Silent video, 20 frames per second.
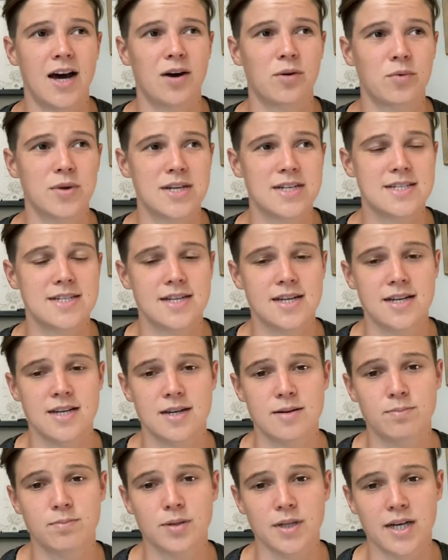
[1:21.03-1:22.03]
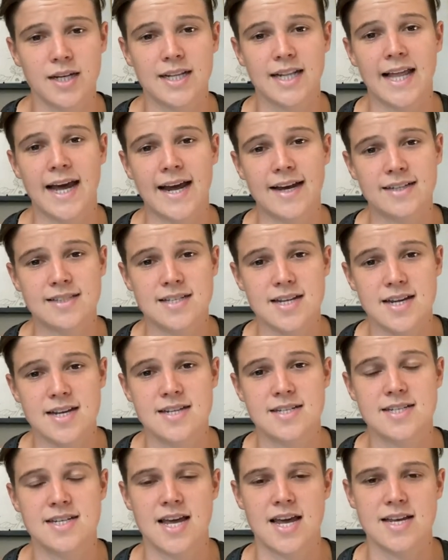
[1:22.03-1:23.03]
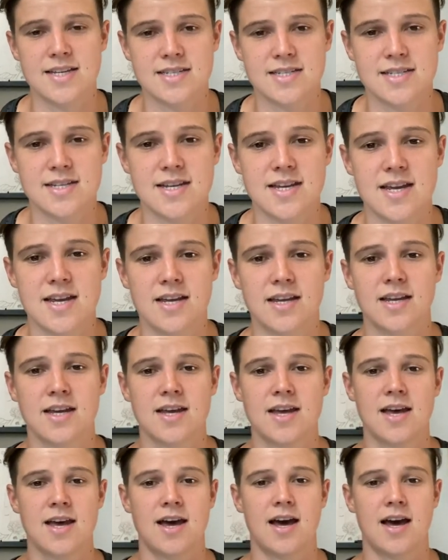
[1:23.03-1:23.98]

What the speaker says: We did blood lactate testing